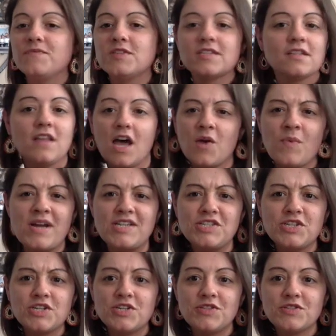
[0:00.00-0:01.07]
Just a lot of
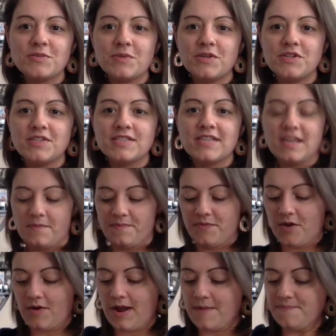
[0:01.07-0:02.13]
ways you can use them on your skin,
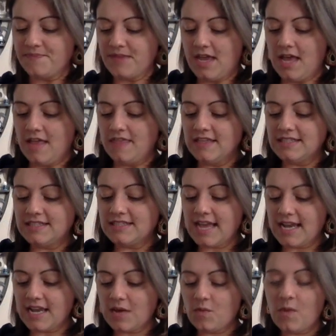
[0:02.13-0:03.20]
okay? The
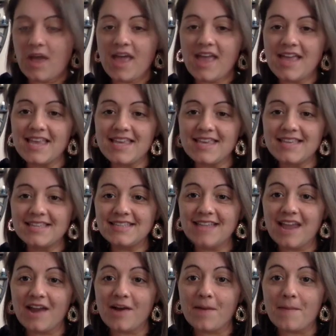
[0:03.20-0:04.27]
second way is
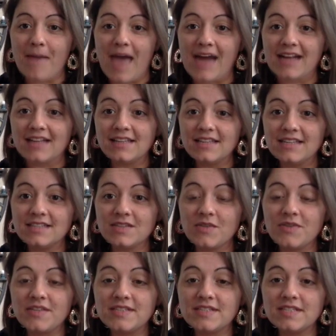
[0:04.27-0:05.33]
aromatically. So
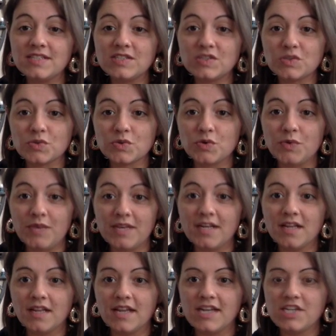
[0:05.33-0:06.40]
this is through
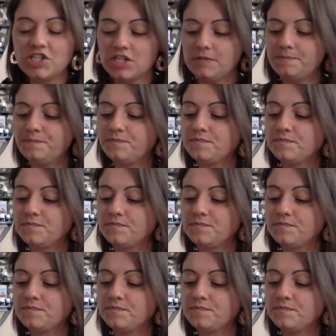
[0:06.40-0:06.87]
inhalation.